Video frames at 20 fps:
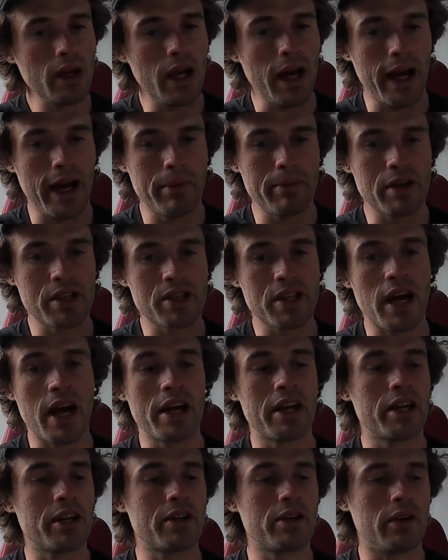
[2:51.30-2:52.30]

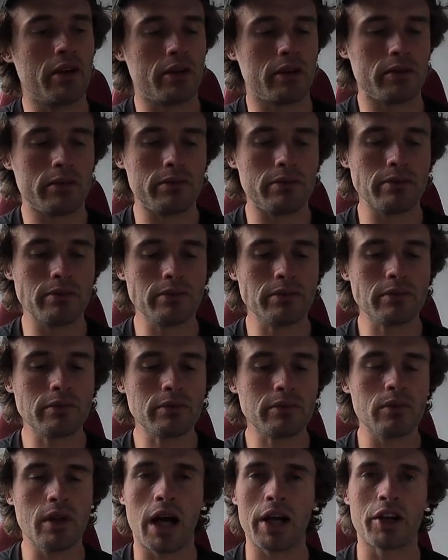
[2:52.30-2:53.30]
decided
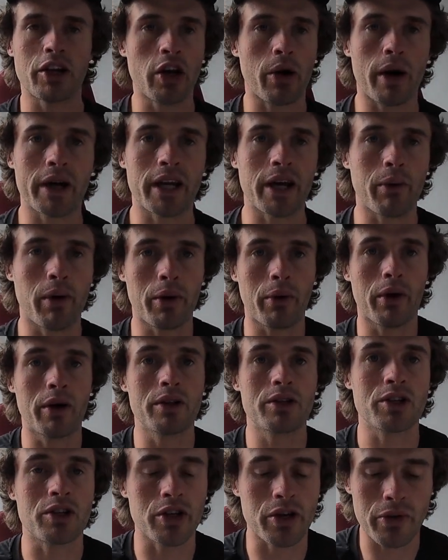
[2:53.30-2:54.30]
I had no idea what I
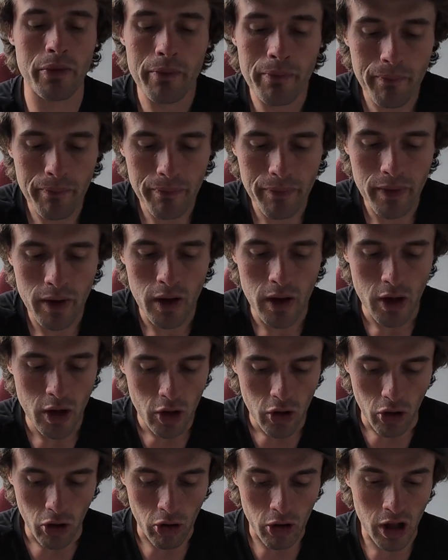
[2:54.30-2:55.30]
wanted to do.
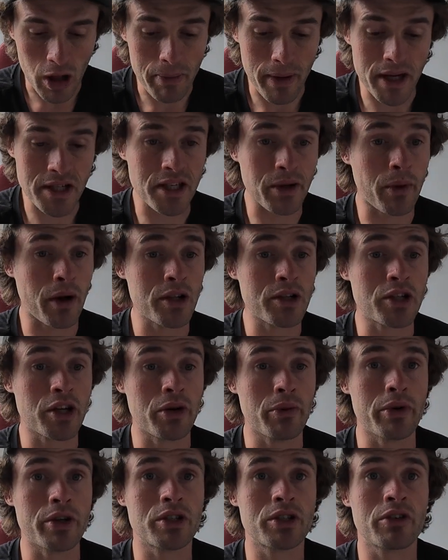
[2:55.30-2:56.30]
All I basically wanted to
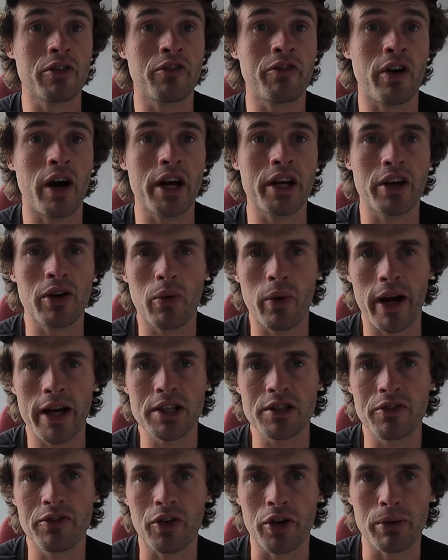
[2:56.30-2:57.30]
do was to find a way
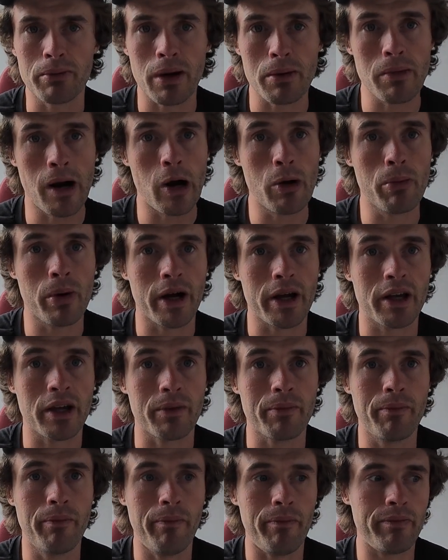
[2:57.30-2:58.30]
to fund my mountain
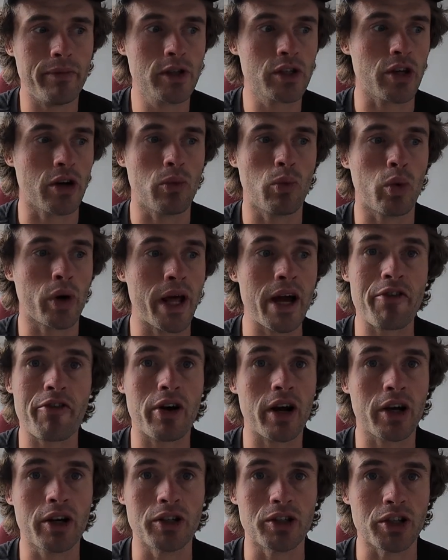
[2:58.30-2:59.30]
biking. So
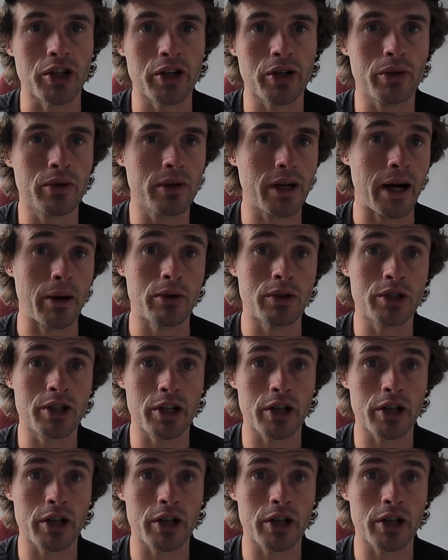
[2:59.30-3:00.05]
whatever I could do, I would